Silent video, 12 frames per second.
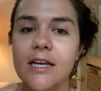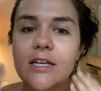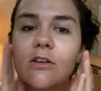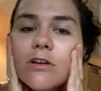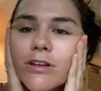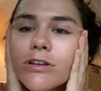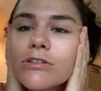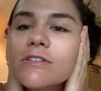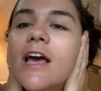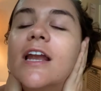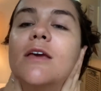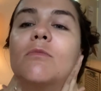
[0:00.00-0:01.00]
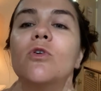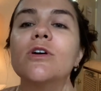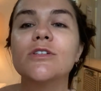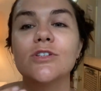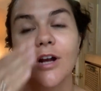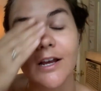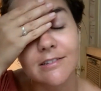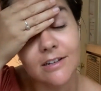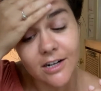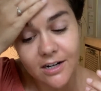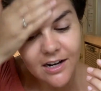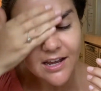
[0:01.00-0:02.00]
and you can use any
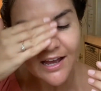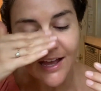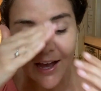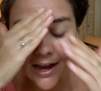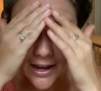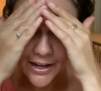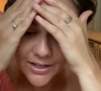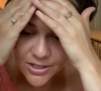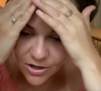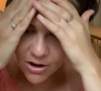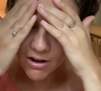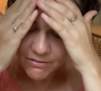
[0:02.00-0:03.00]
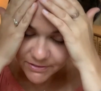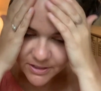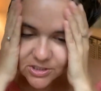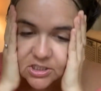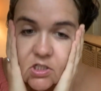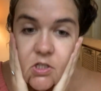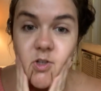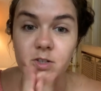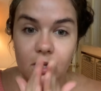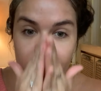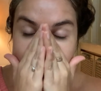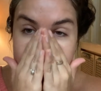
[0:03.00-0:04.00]
moisturizer. I often just use
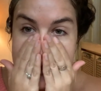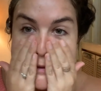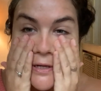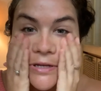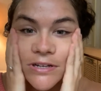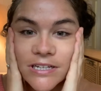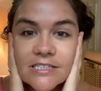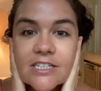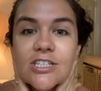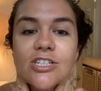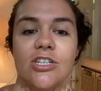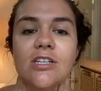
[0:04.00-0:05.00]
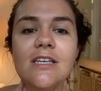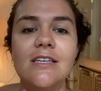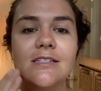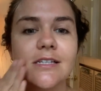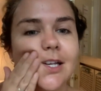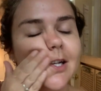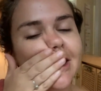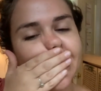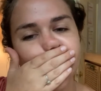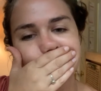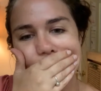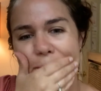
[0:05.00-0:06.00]
coconut oil because it's easiest
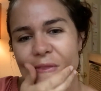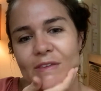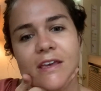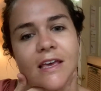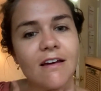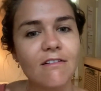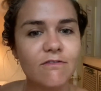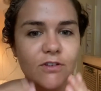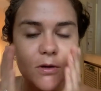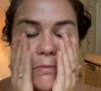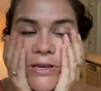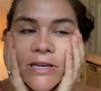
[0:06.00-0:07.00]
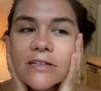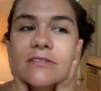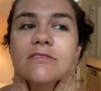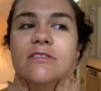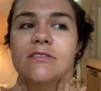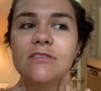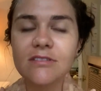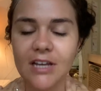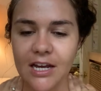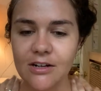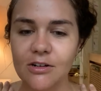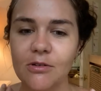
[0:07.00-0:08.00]
for me.
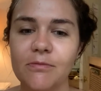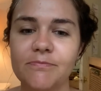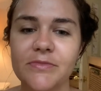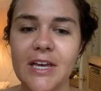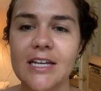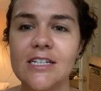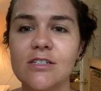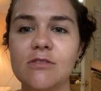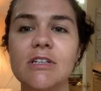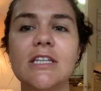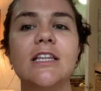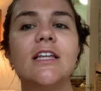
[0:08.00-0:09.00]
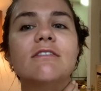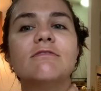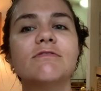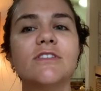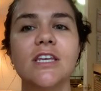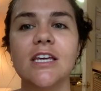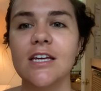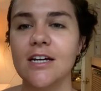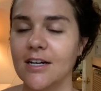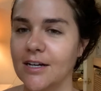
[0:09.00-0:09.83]
I don't know. I just really love the